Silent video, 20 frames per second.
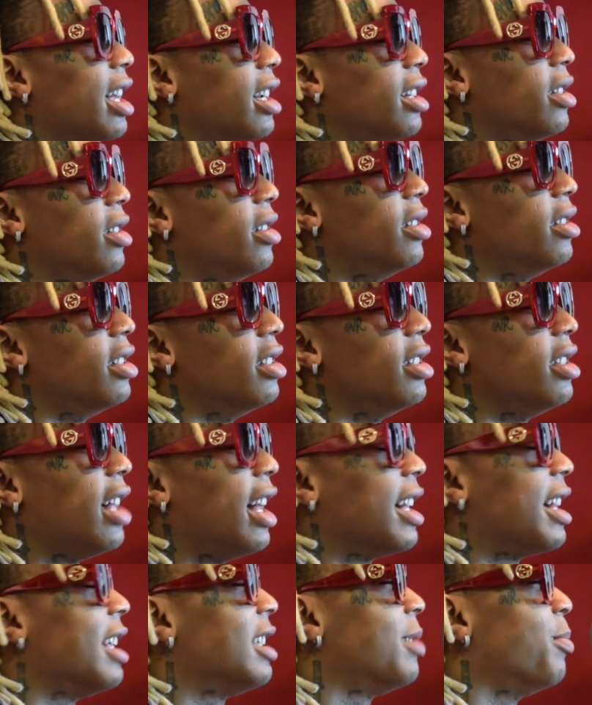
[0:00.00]
like a little,
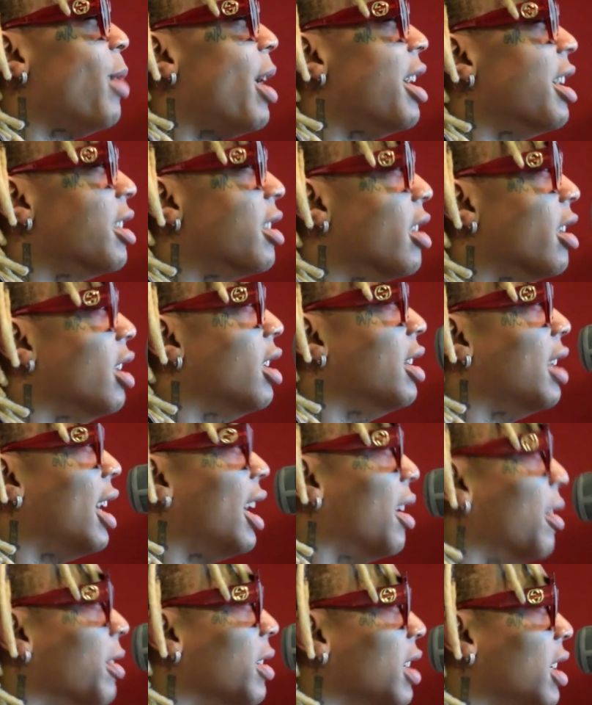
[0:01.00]
like, this is about a girl that
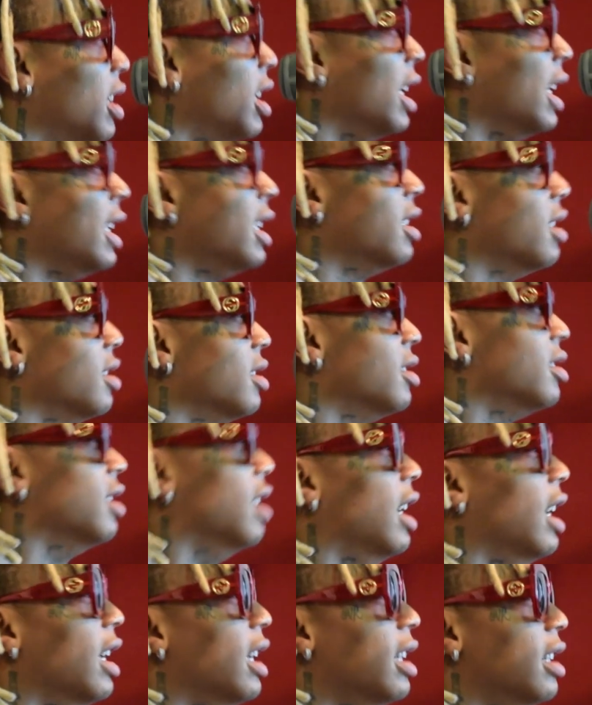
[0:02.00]
I really like,
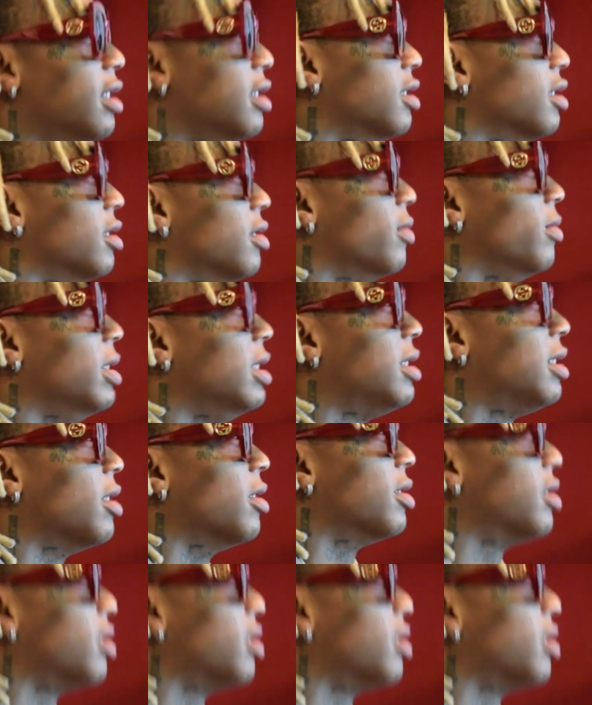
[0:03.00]
and we still